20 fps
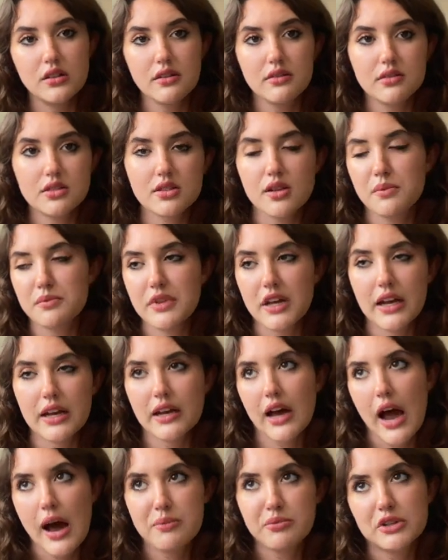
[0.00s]
something
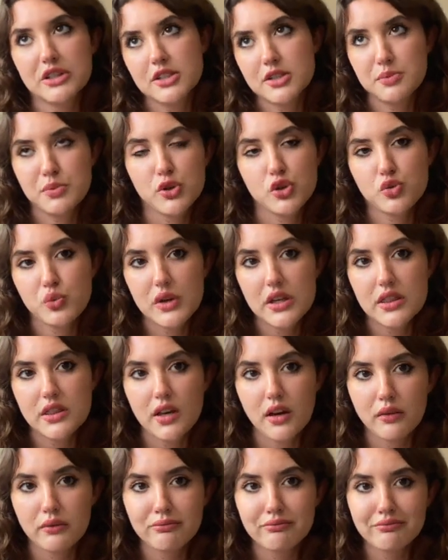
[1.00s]
happens between
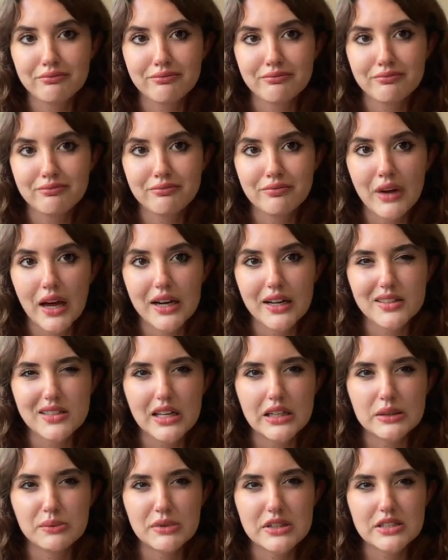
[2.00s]
them, and it's
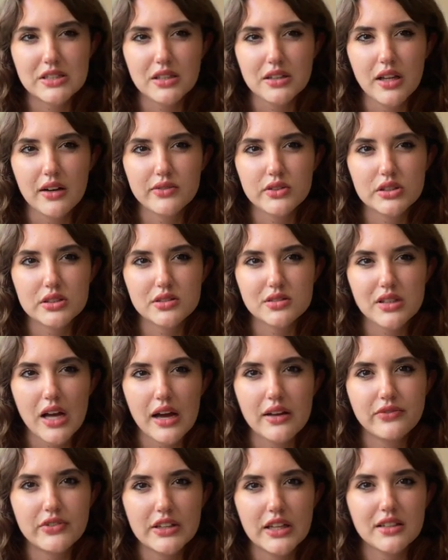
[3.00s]
enemies to lovers. I
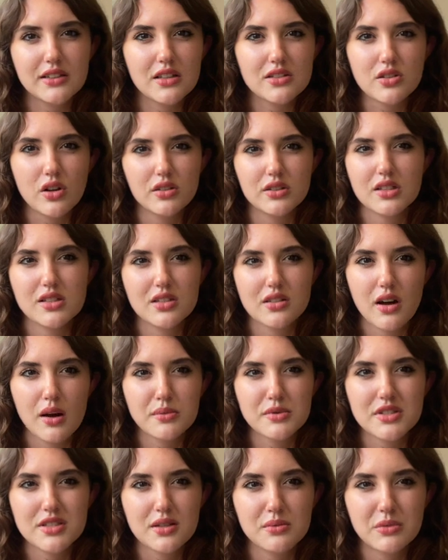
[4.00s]
feel like that's all the
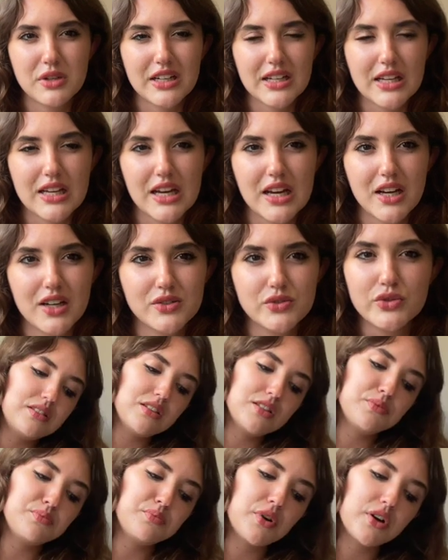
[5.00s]
synopsis I'm gonna give.
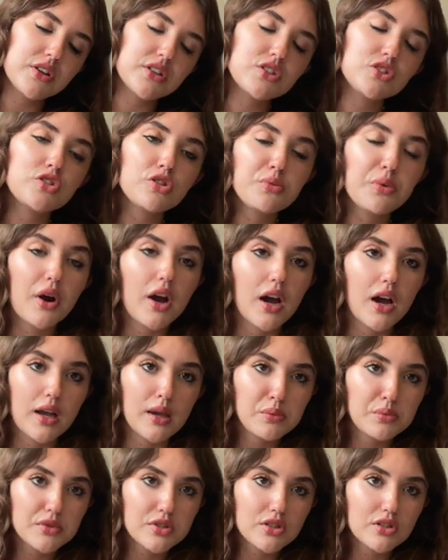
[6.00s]
This book is super
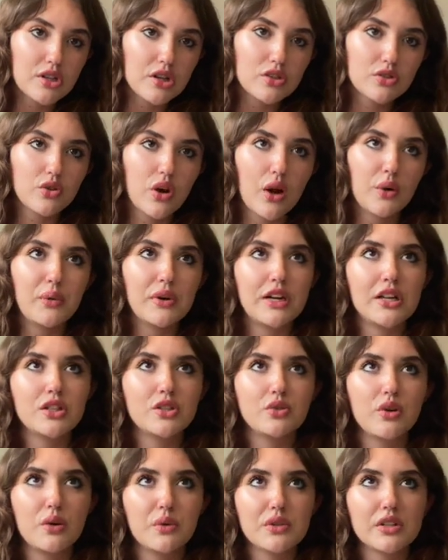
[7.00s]
hyped, so I went
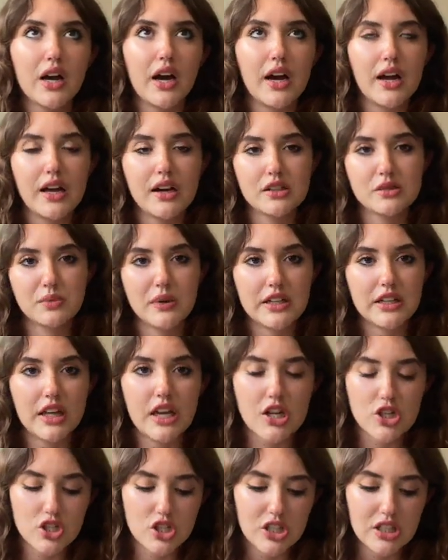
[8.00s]
into it with high
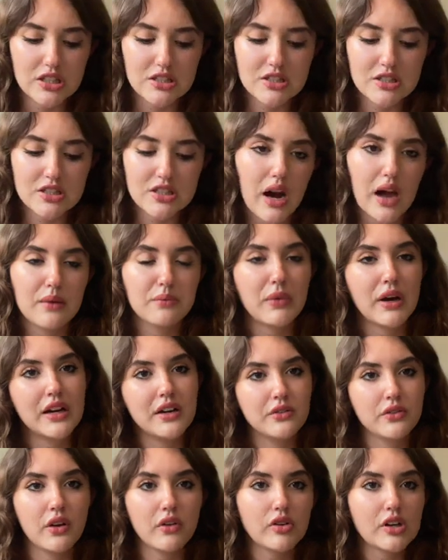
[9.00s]
expectations. I might
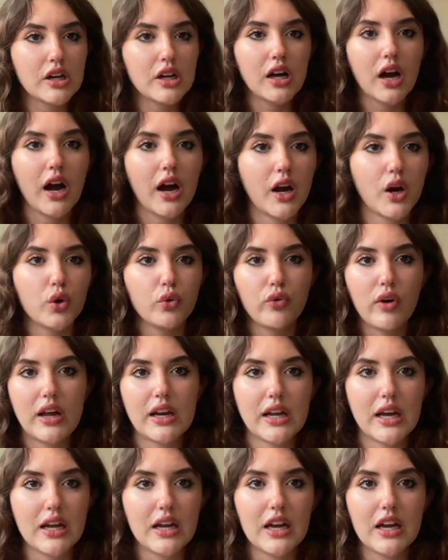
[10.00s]
have given it a higher
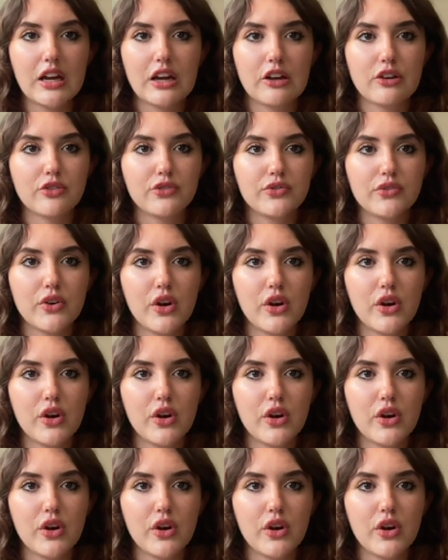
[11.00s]
rating if